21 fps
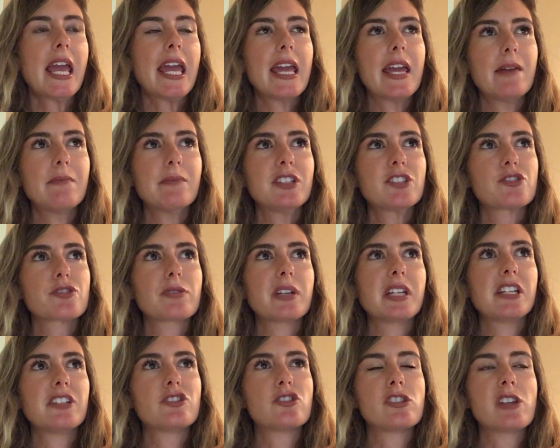
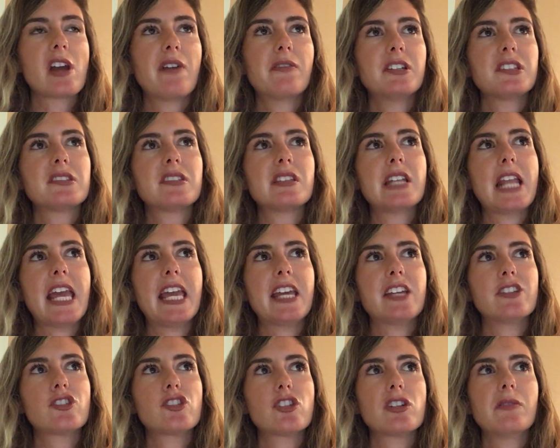imagery to show it's an
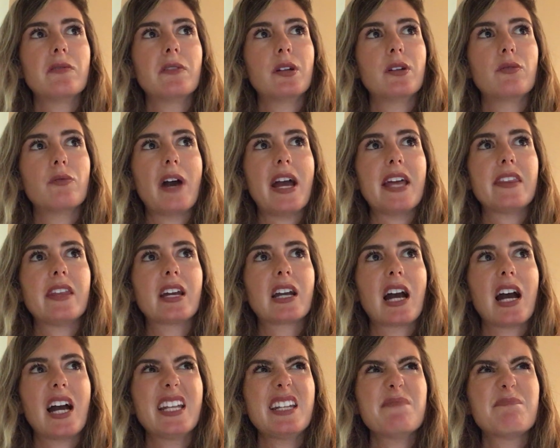issue in a way that
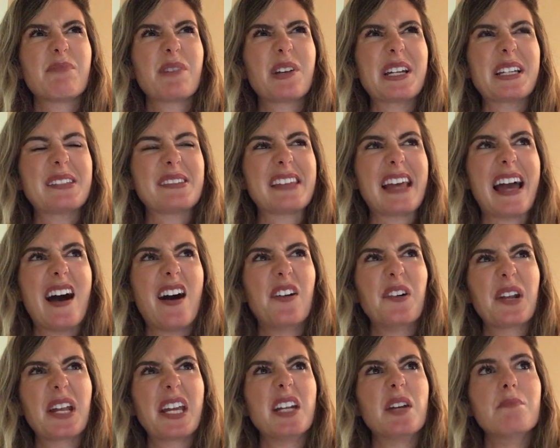kind of brings
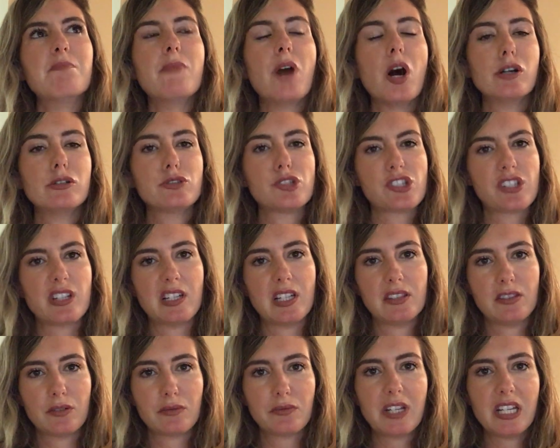out an emotion
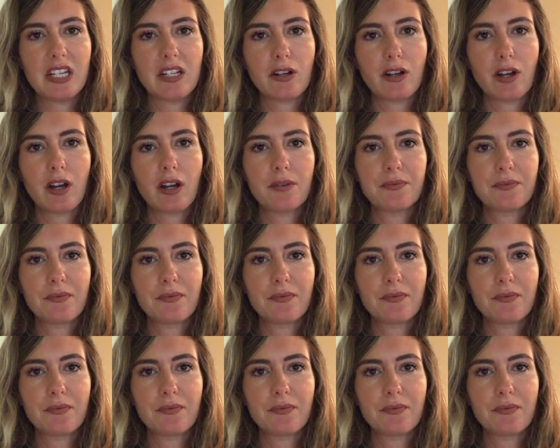in the reader,